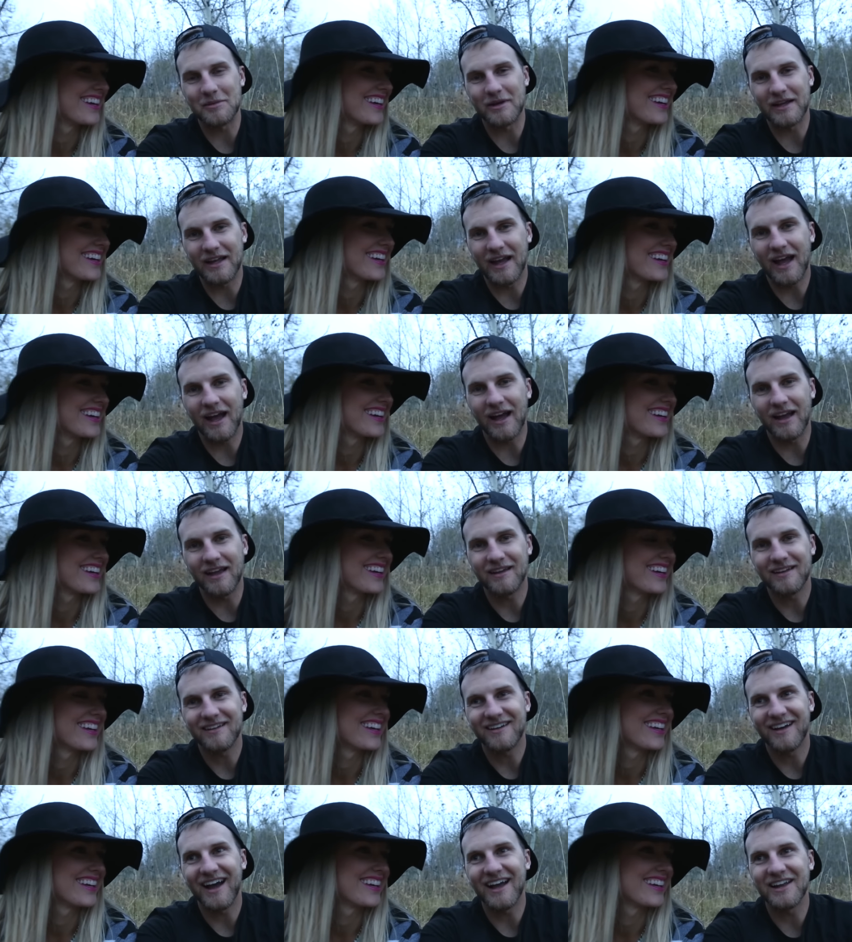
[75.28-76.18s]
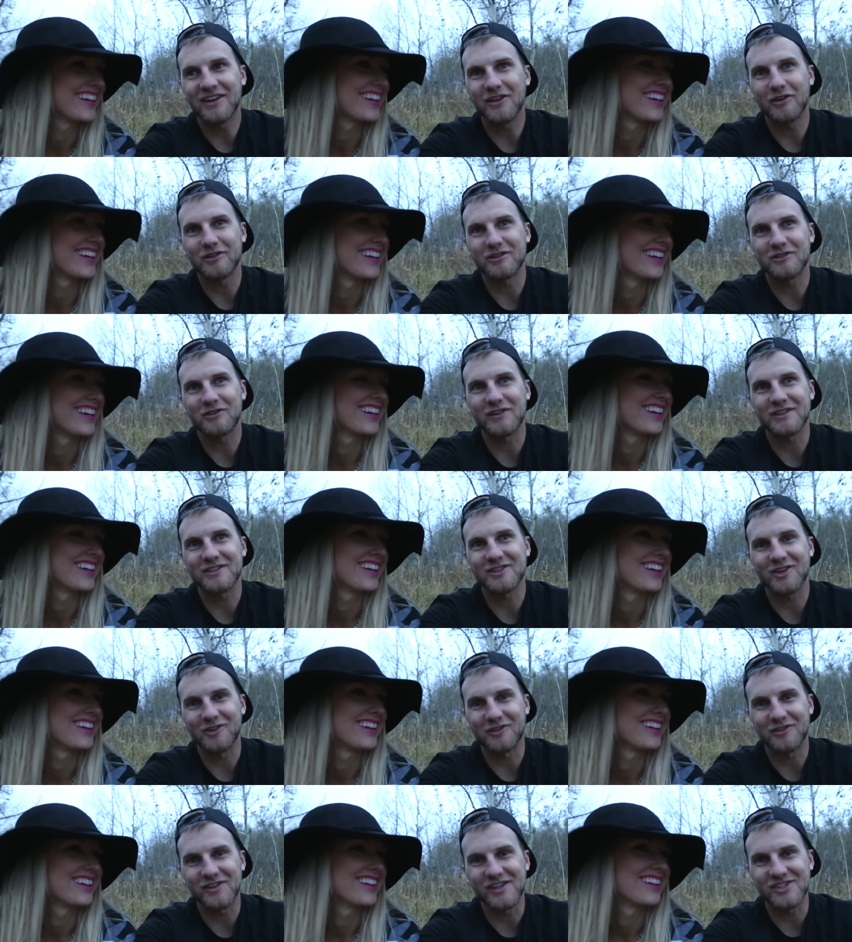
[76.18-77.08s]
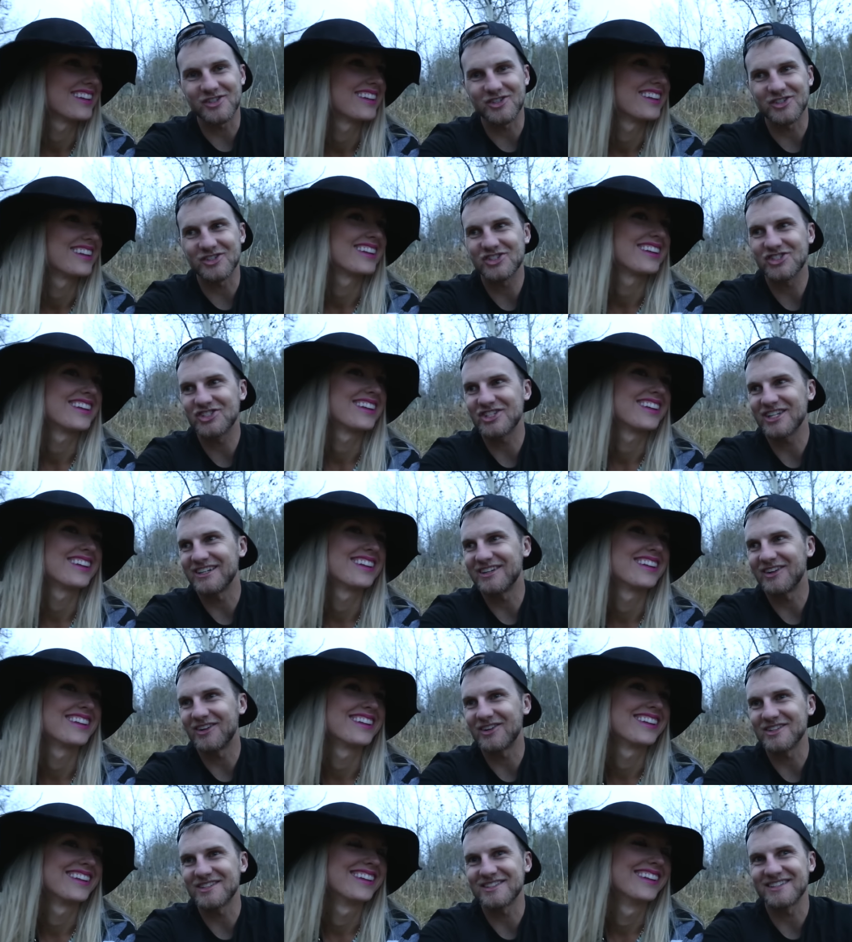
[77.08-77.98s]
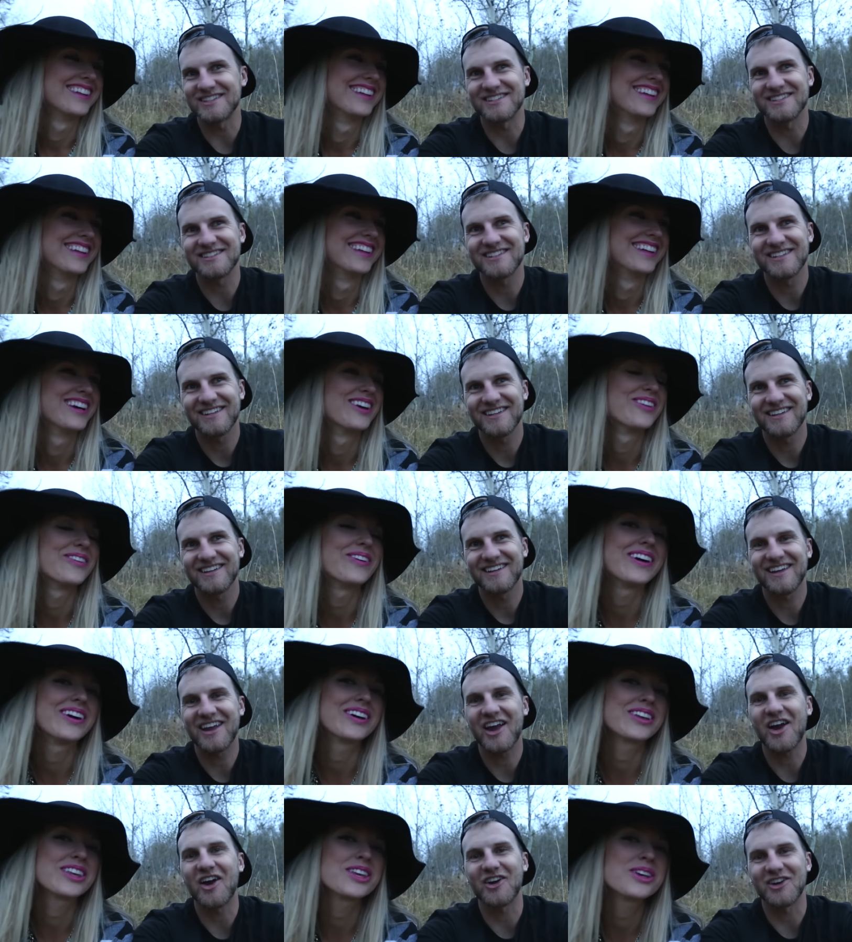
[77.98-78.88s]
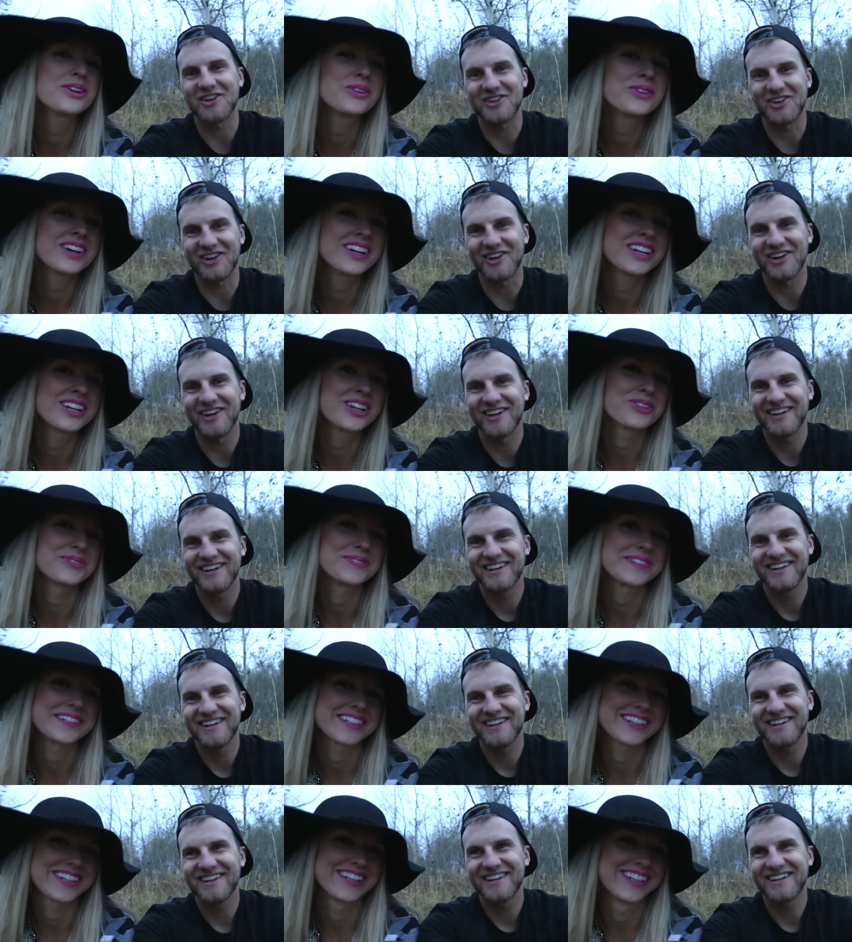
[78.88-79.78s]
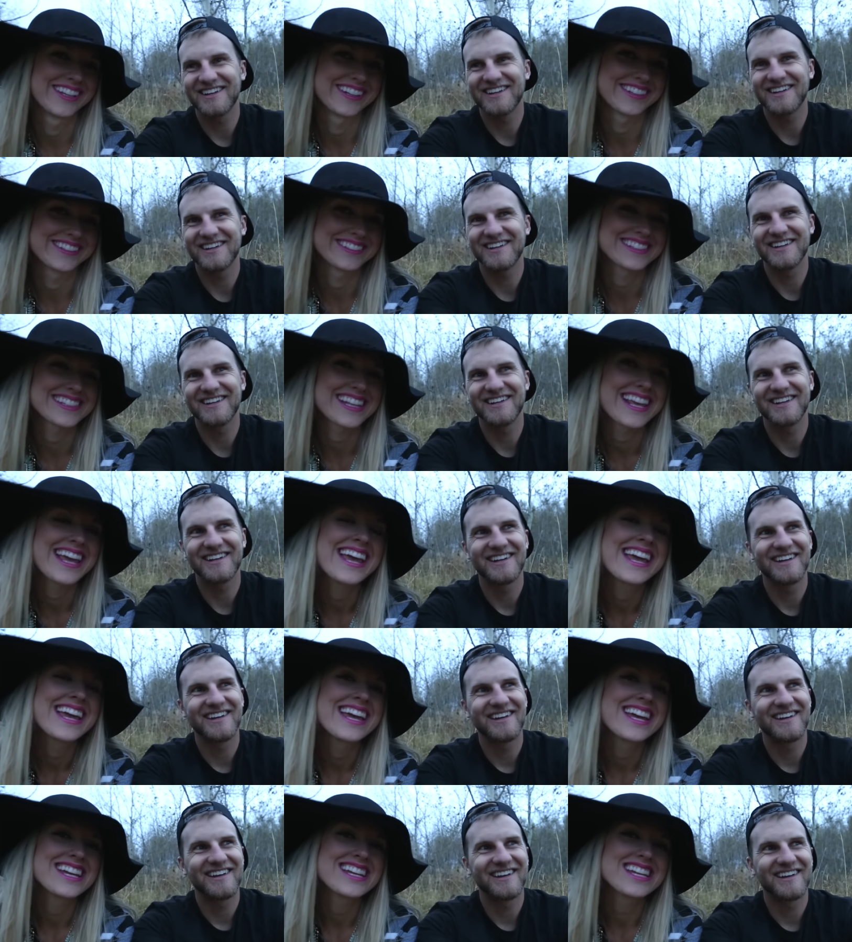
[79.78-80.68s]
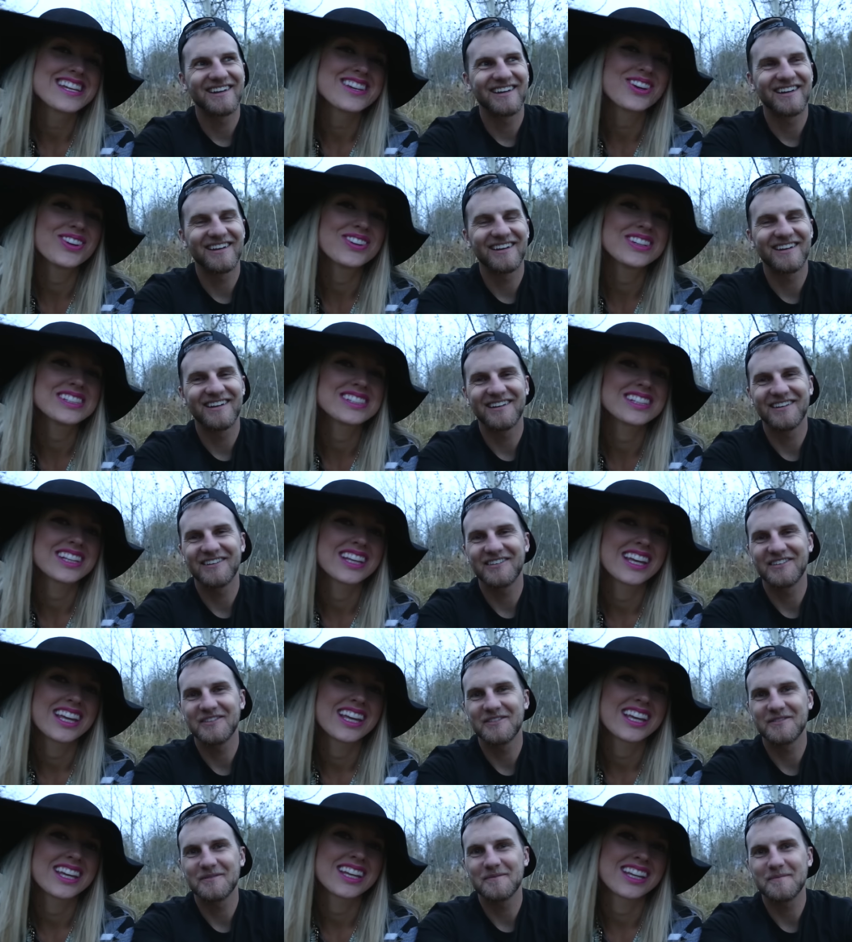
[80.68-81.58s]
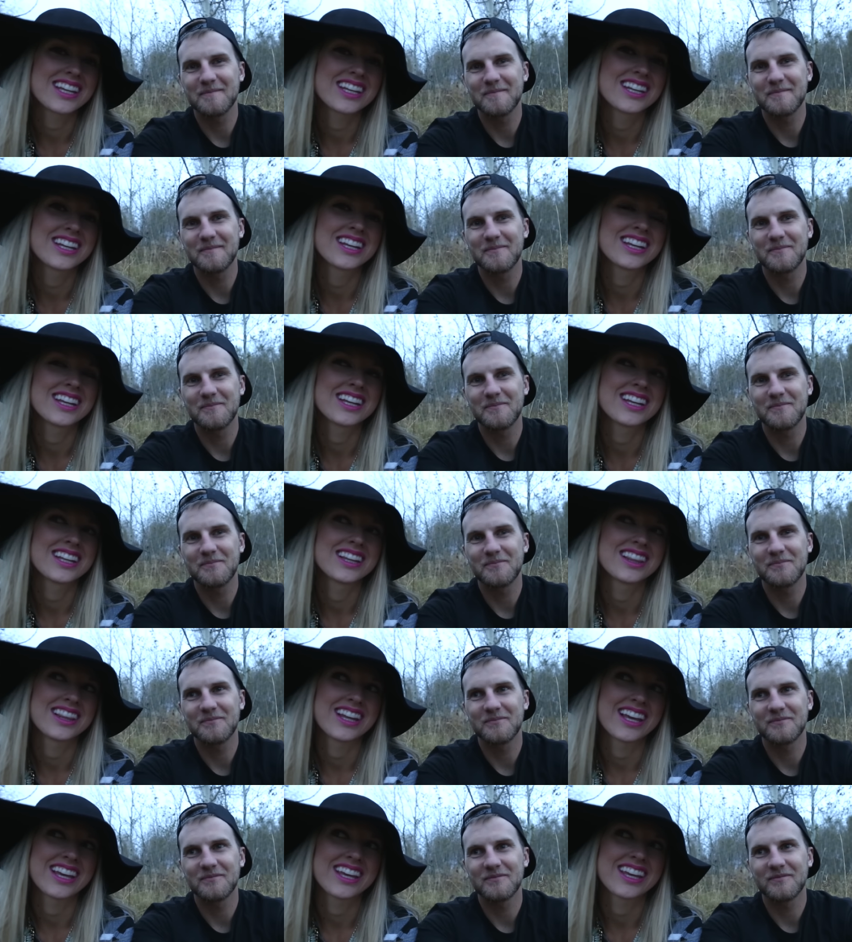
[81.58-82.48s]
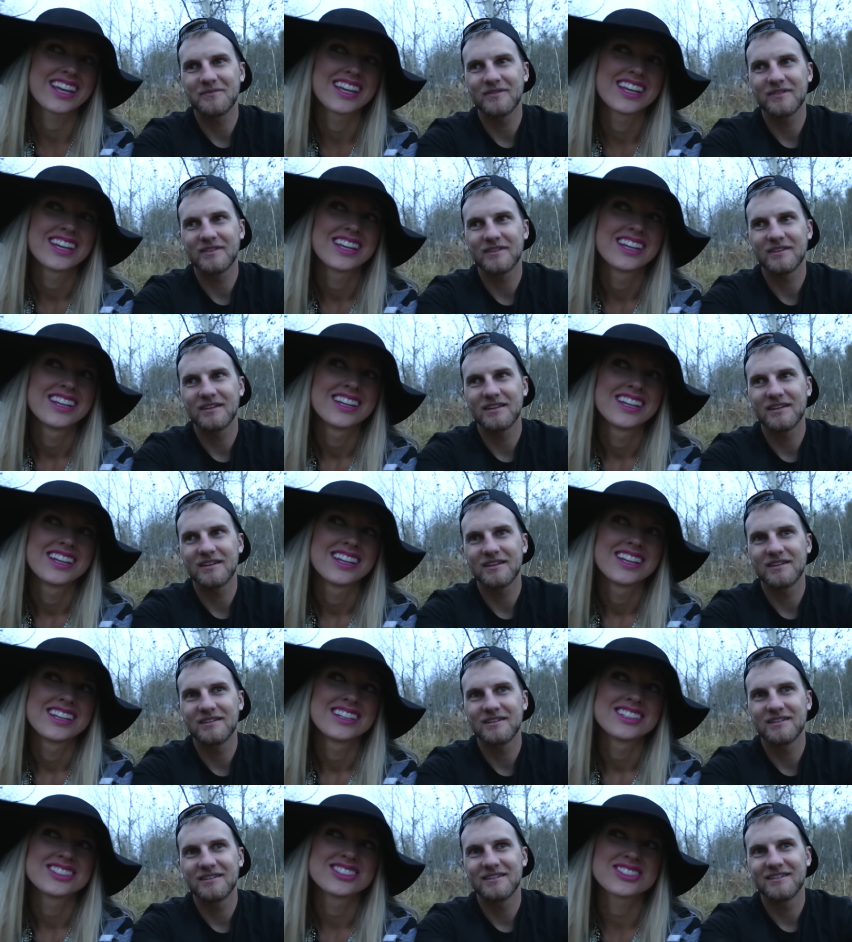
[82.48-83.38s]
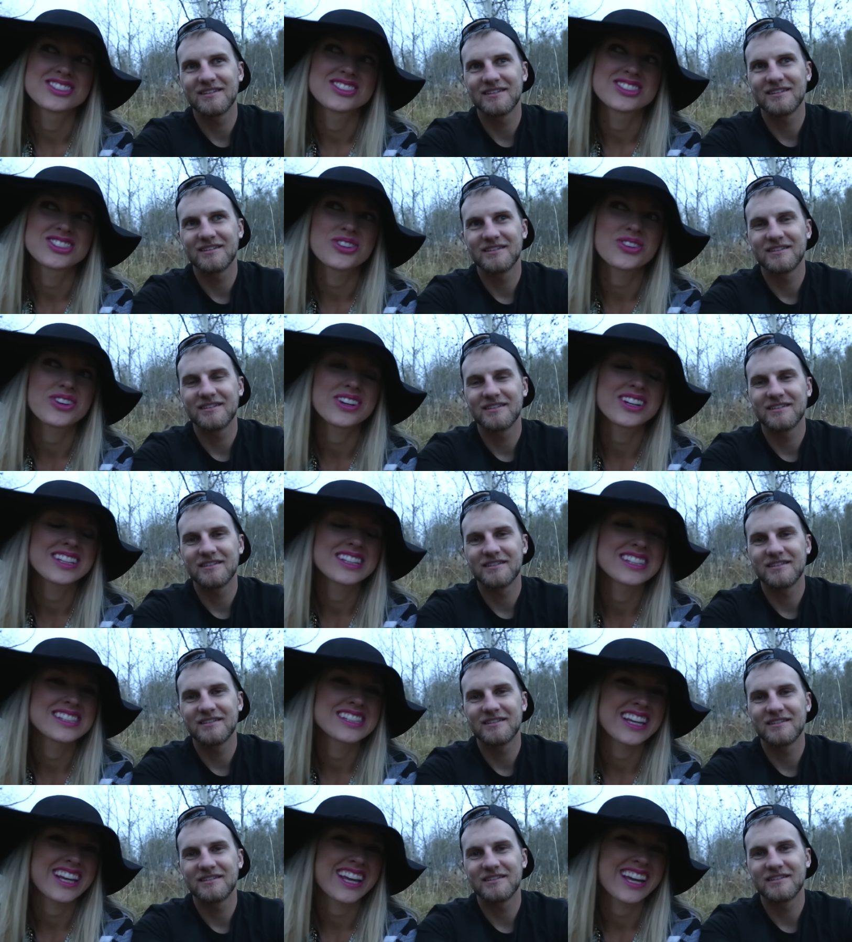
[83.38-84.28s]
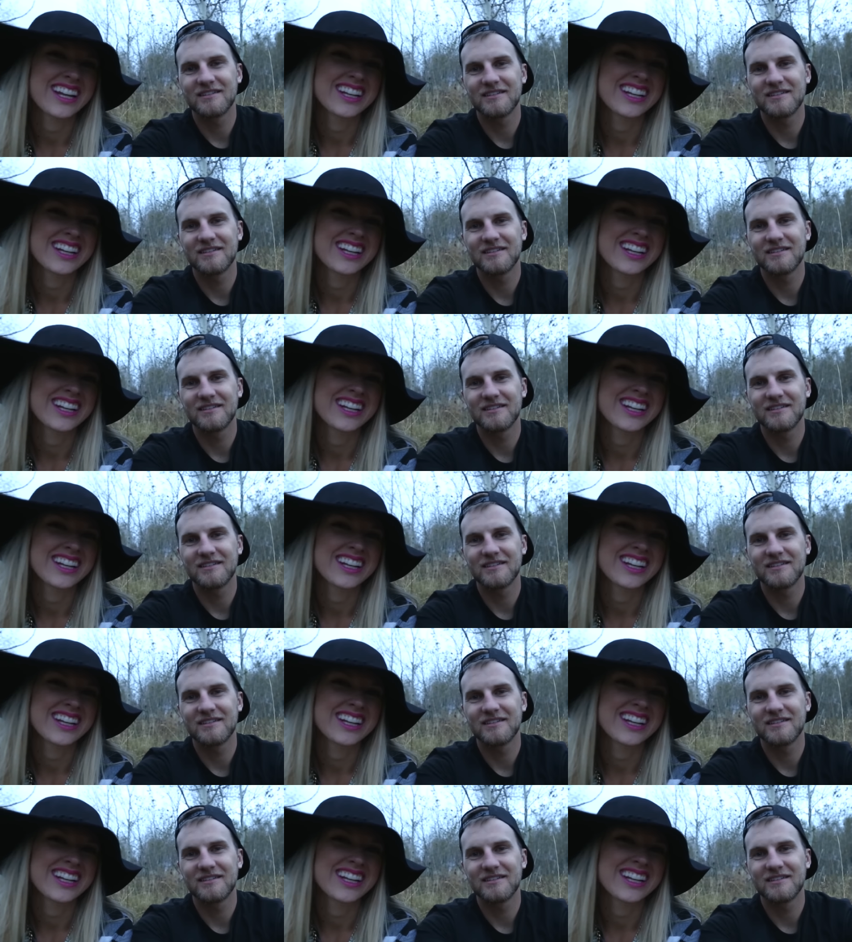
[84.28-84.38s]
Speaker 1: I'm a guy. I notice physical features. She notices.
Speaker 2: Well, character. you were in your work clothes. He was in like just shorts, like